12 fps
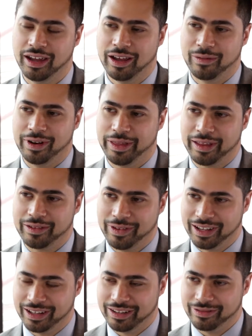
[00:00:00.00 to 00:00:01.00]
Well, I think we
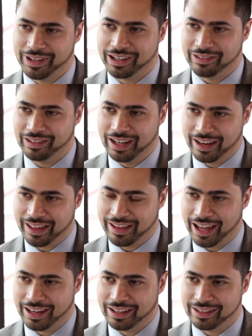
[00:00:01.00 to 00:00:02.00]
can all
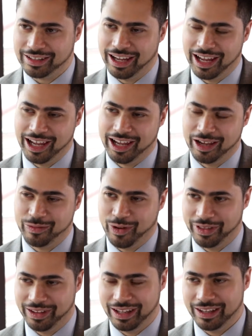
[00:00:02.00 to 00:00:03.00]
understand
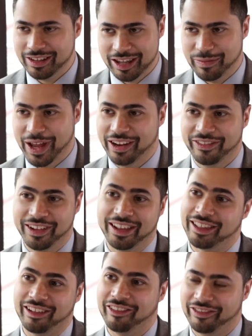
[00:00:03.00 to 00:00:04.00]
what the
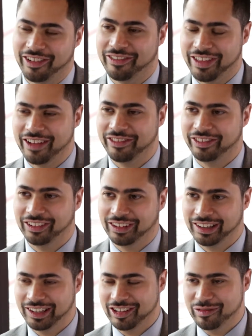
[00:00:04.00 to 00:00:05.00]
benefits of that full
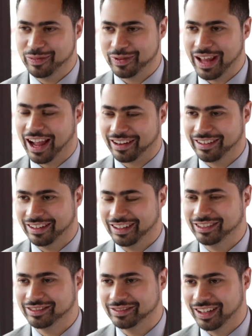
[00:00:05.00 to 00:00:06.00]
loop
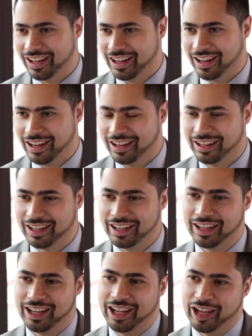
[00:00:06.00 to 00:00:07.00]
actually are.
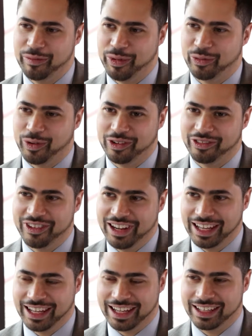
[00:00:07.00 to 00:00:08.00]
But what
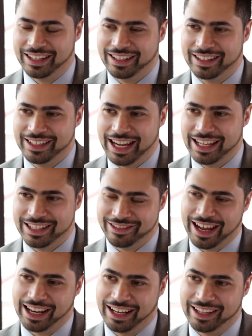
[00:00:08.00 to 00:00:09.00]
really can data
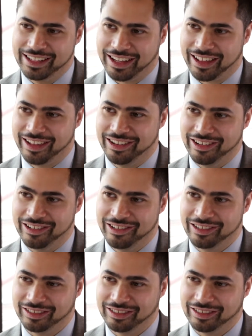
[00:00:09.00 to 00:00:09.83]
and analytics do